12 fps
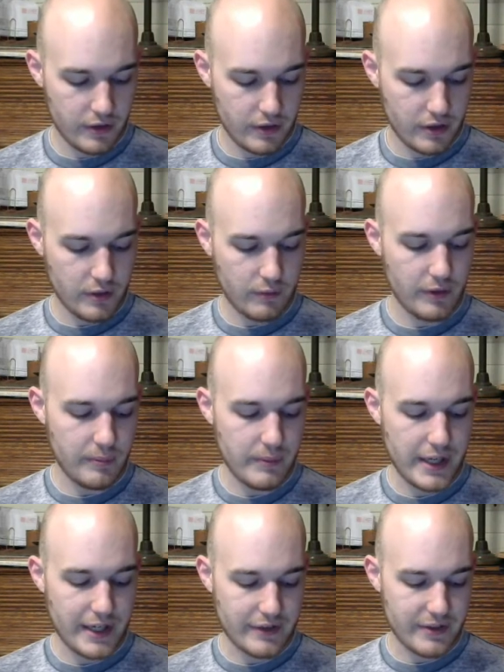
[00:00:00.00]
one
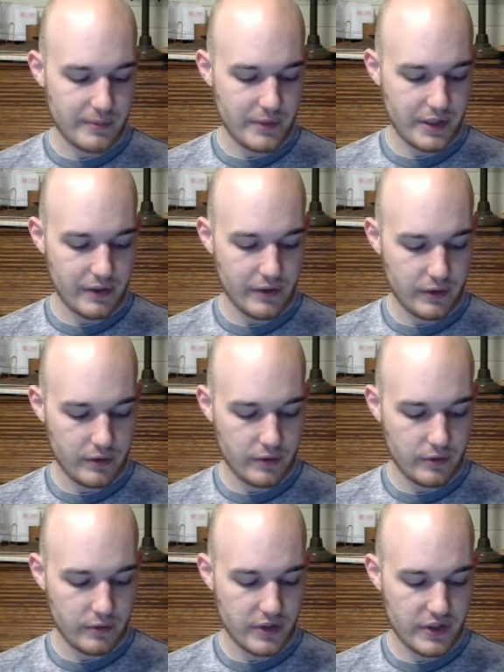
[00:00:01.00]
Battlesmith,
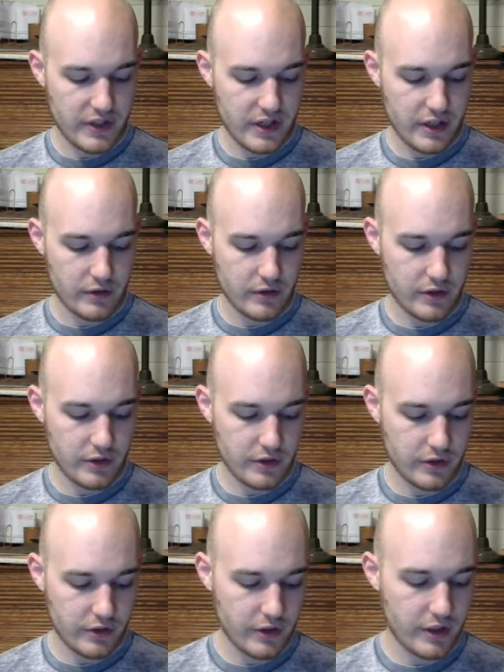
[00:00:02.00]
who is the character
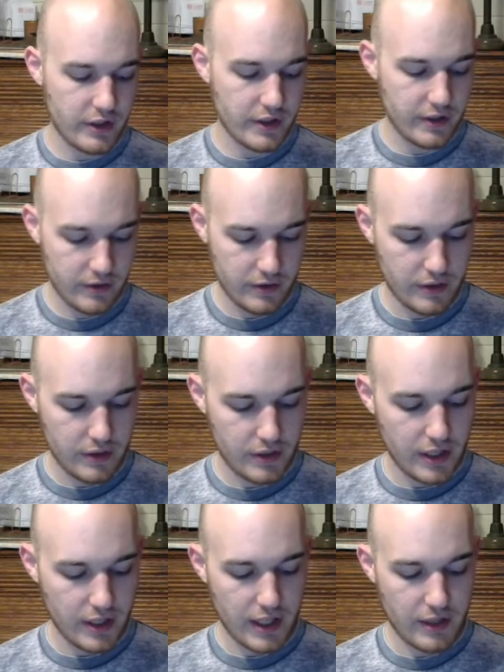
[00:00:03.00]
Turgon,
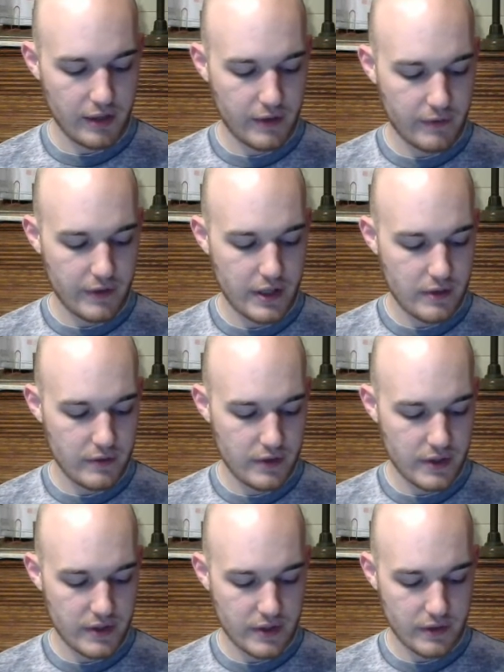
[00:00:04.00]
and 3
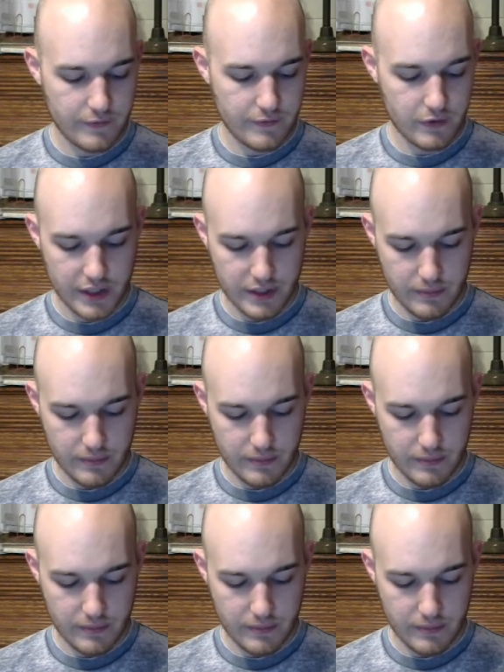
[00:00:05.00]
units of Volkite